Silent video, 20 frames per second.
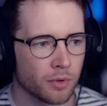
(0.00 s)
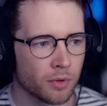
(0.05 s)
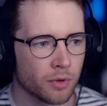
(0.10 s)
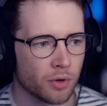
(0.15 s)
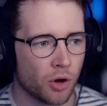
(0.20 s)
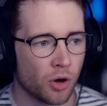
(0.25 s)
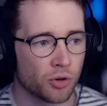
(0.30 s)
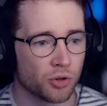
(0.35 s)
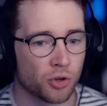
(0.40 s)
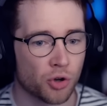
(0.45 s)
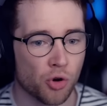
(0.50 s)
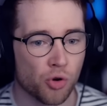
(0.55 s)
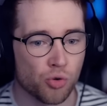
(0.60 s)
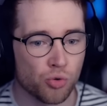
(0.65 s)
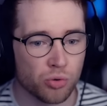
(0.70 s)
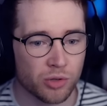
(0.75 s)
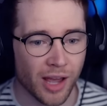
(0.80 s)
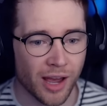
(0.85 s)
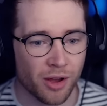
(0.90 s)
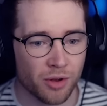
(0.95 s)
On
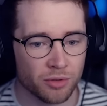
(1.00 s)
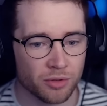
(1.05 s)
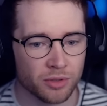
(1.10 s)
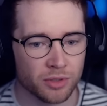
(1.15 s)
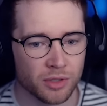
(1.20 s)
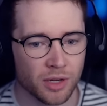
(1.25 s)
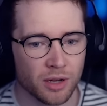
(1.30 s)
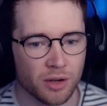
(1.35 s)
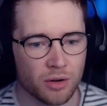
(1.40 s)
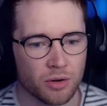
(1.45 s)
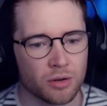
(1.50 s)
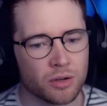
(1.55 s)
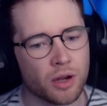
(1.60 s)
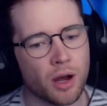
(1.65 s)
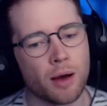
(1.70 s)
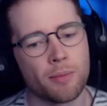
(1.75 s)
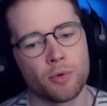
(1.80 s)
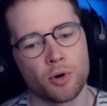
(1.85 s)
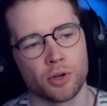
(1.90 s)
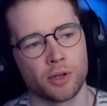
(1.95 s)
cooldown still?
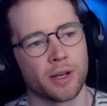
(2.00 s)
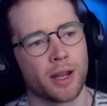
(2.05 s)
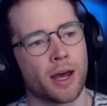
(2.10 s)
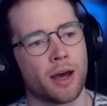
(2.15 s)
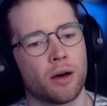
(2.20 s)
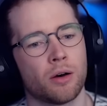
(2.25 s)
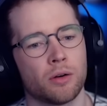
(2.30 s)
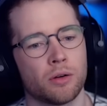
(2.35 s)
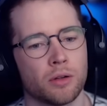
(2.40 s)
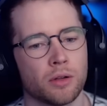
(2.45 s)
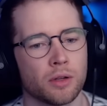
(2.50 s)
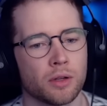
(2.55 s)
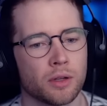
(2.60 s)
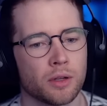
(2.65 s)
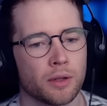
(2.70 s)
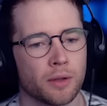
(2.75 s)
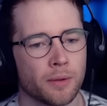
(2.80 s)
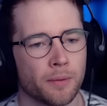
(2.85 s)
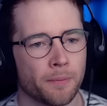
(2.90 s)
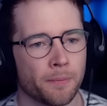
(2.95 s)
Come on now.
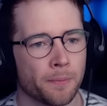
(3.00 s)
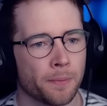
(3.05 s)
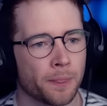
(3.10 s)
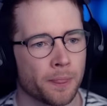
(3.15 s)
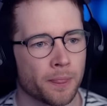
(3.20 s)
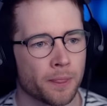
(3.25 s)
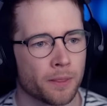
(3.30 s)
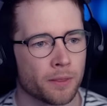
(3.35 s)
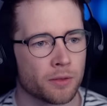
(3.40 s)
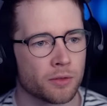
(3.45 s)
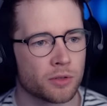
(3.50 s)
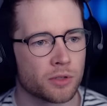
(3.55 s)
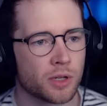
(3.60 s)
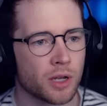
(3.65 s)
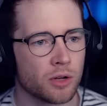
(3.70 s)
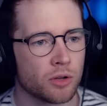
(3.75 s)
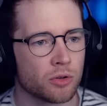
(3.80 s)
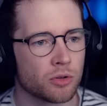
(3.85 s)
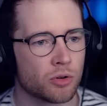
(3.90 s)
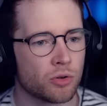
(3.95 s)

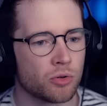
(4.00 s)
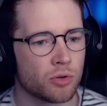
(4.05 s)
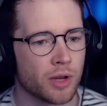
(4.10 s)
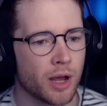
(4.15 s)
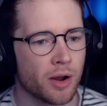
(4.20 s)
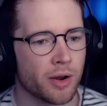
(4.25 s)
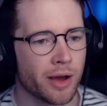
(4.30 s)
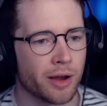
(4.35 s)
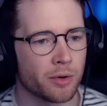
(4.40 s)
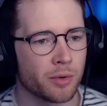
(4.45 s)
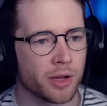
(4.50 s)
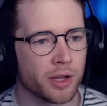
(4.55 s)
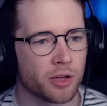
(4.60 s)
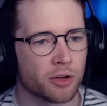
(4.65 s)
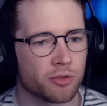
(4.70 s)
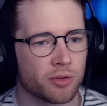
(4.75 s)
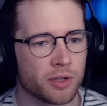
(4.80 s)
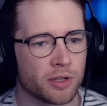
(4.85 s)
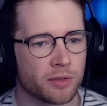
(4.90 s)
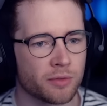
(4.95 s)
Still on cooldown. How do I
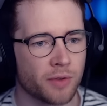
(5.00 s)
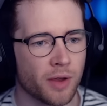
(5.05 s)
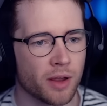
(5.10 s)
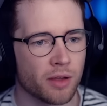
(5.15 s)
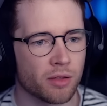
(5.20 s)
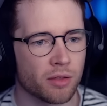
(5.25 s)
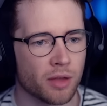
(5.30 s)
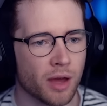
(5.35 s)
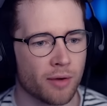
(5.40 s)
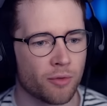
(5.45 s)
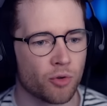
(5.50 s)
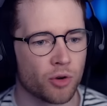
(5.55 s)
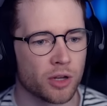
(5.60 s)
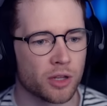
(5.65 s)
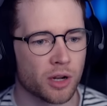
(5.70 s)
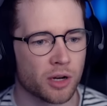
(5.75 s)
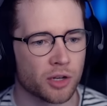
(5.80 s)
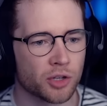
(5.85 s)
increase faith? I've already done a